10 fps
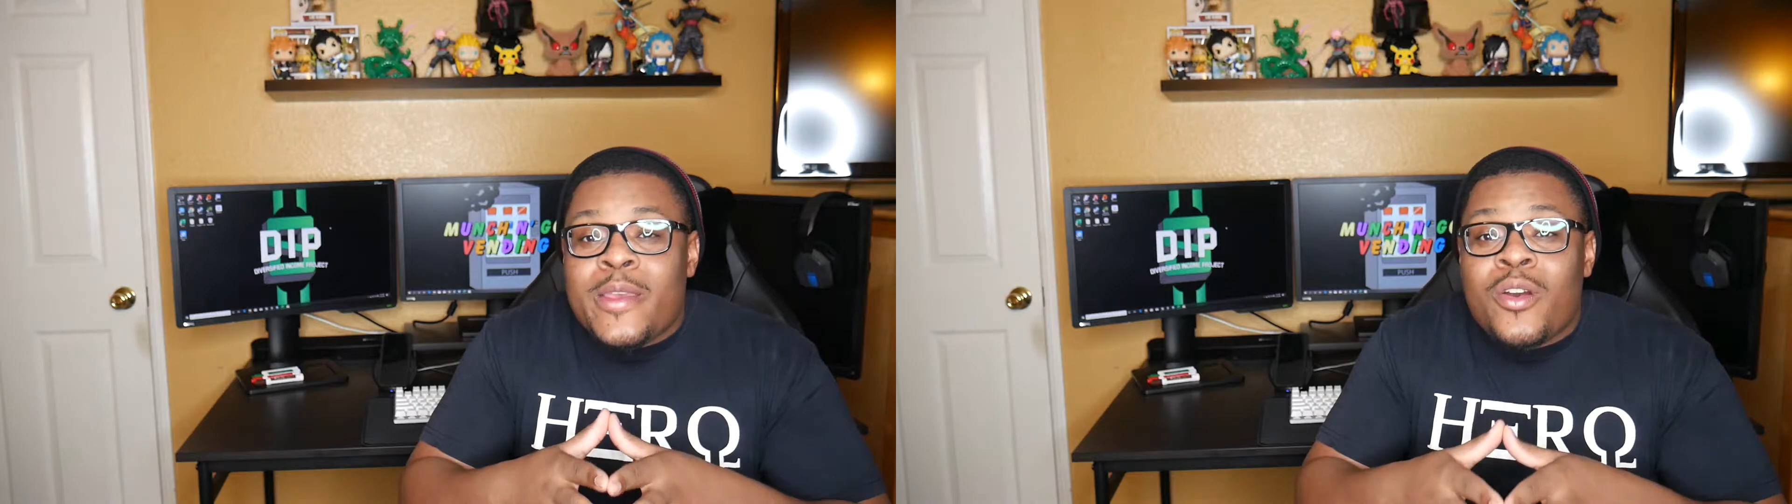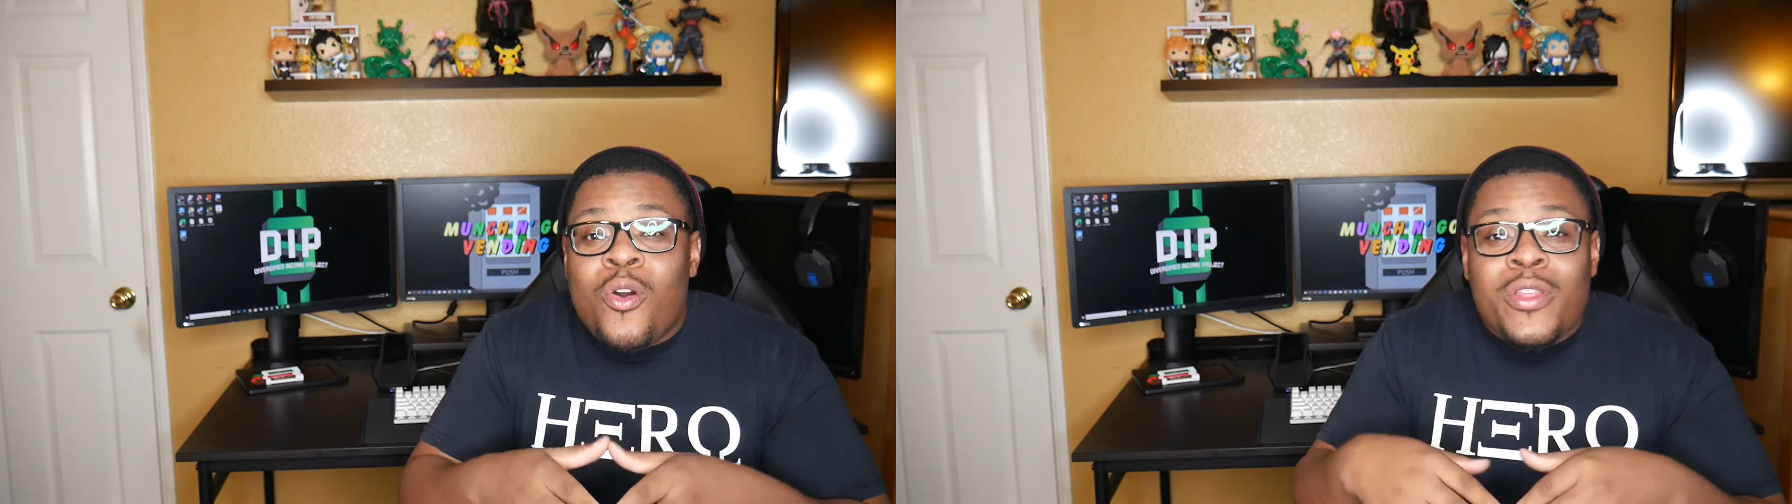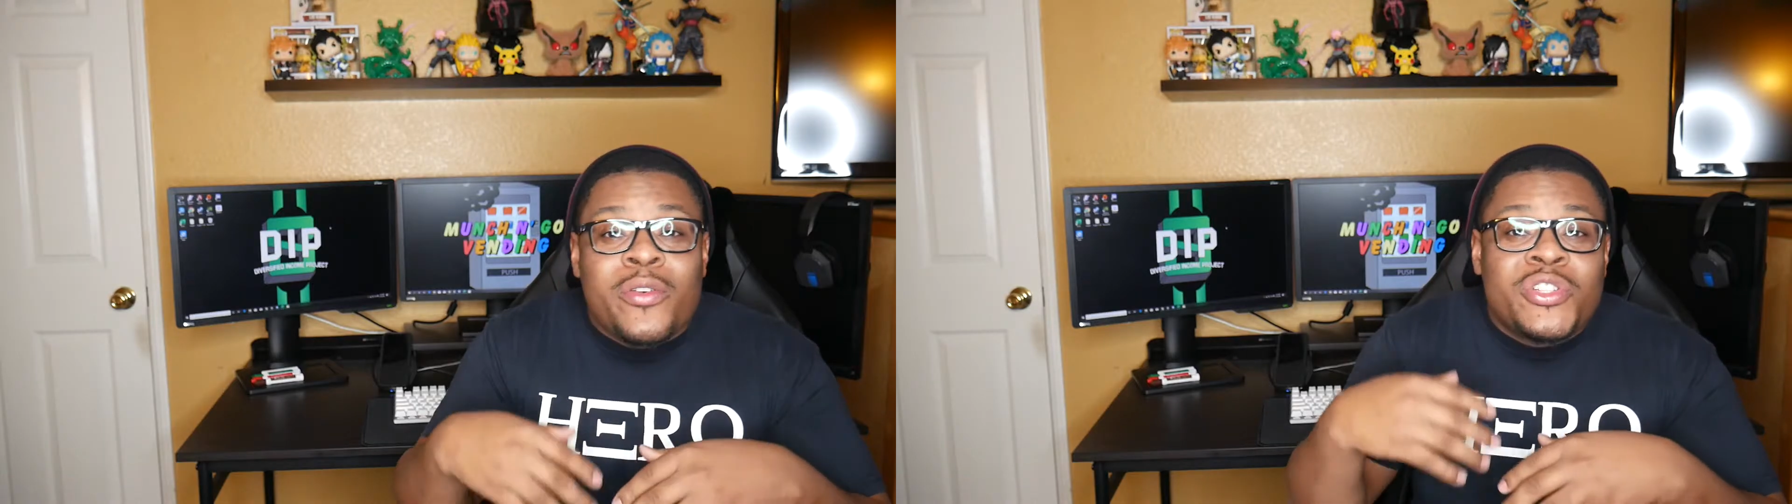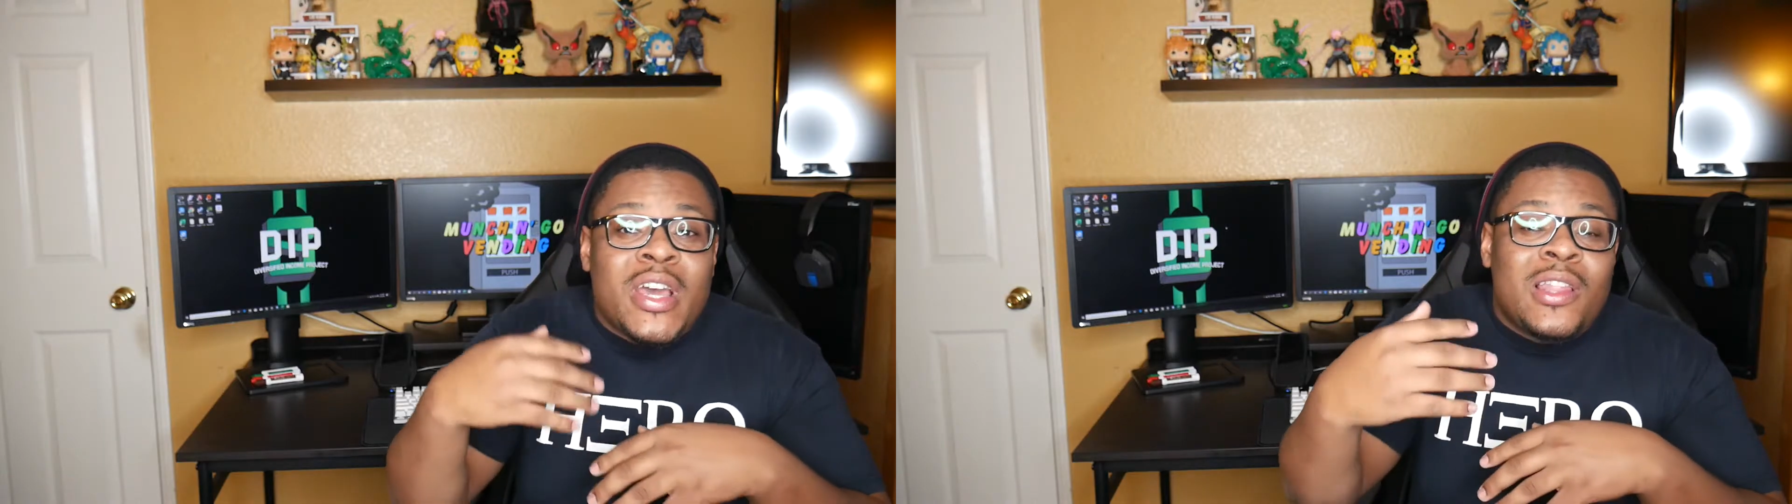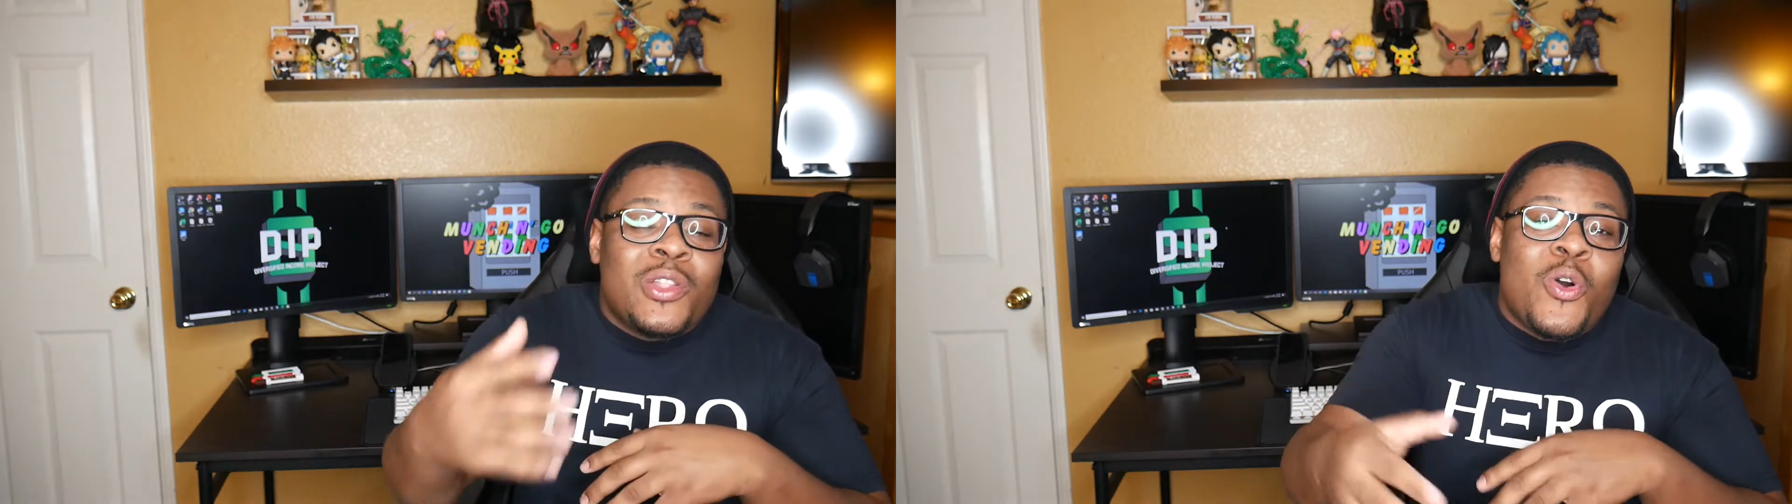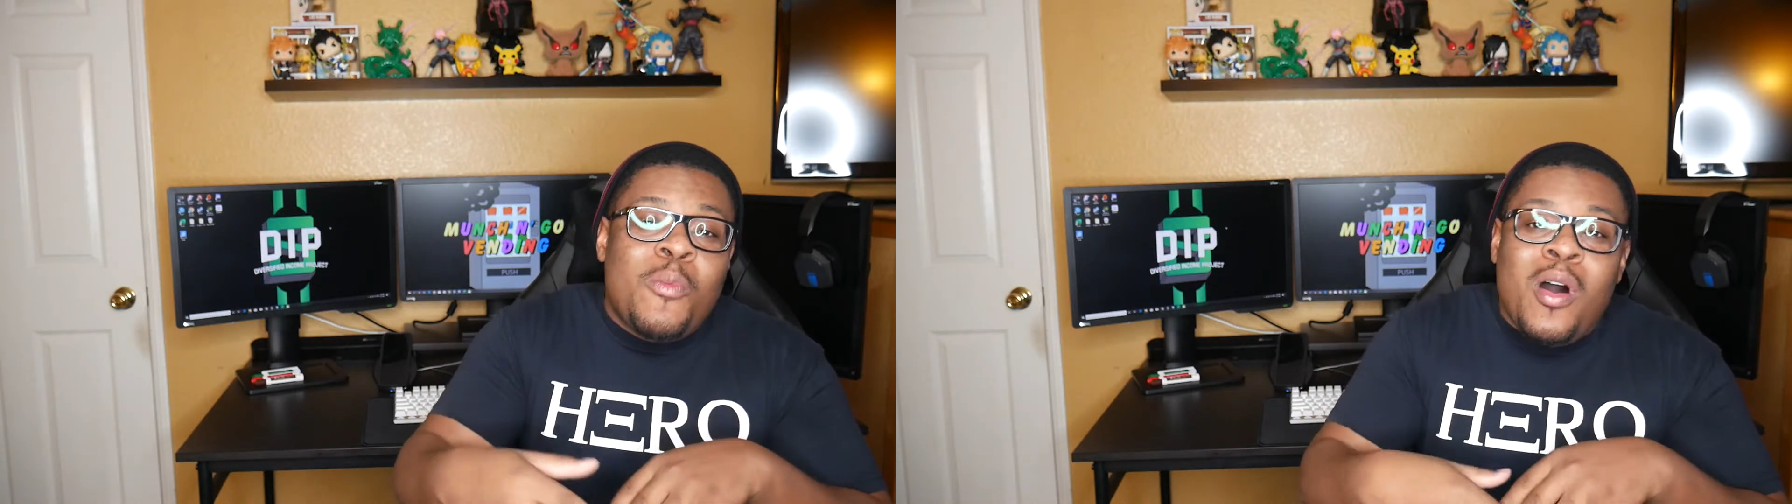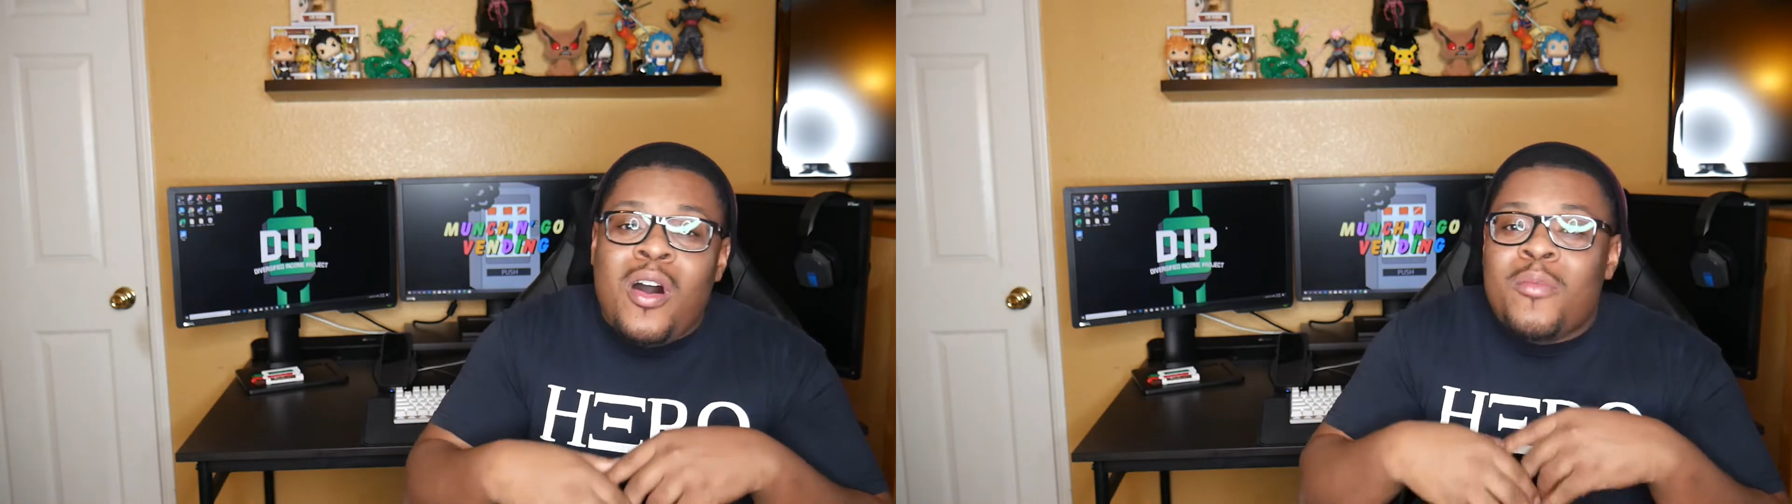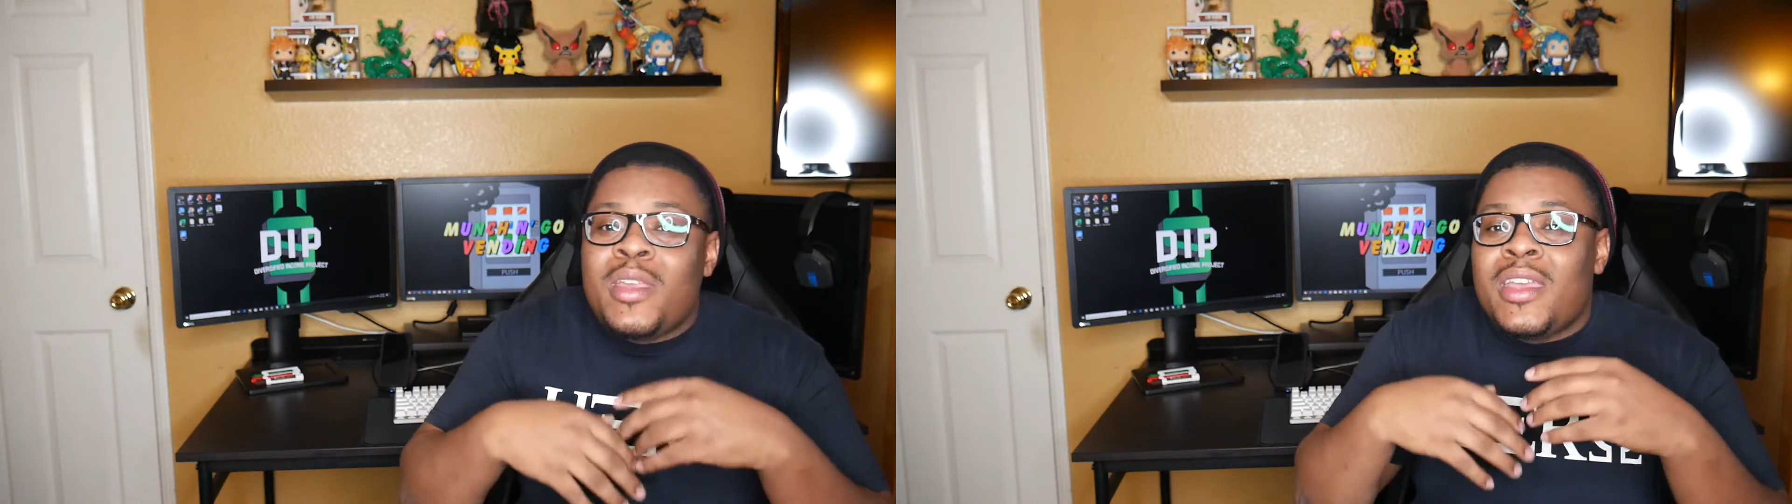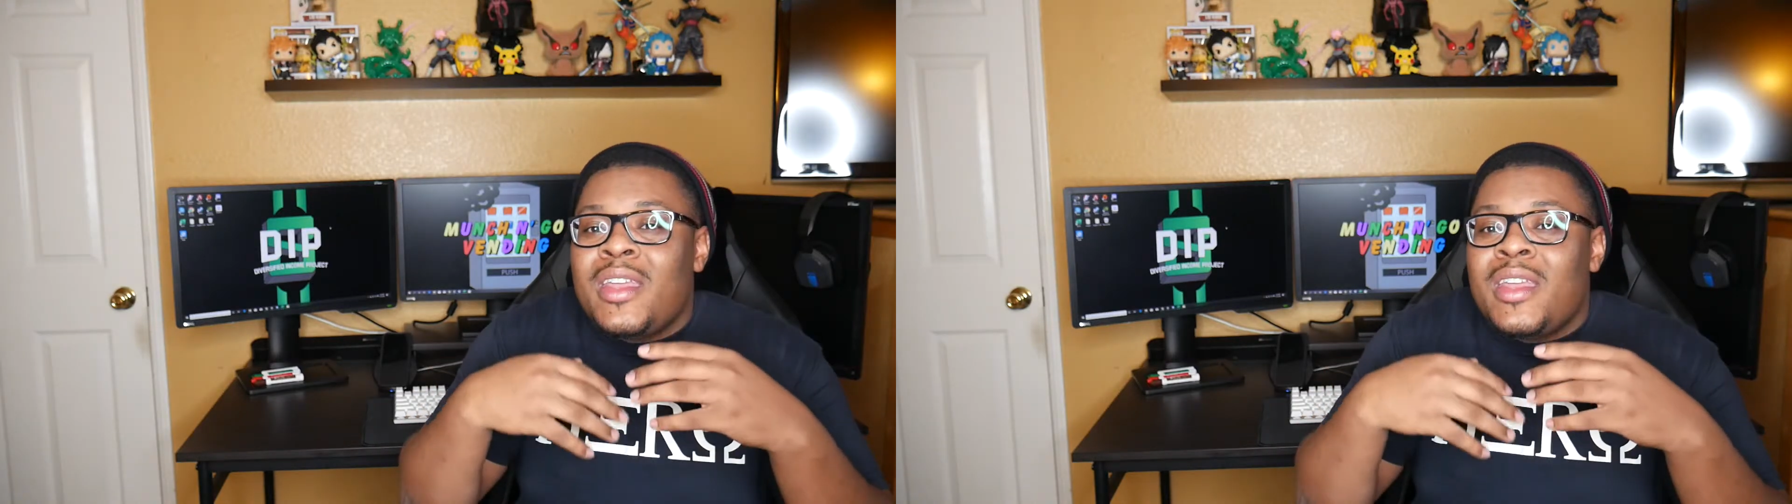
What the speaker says: or they would try to lowball me,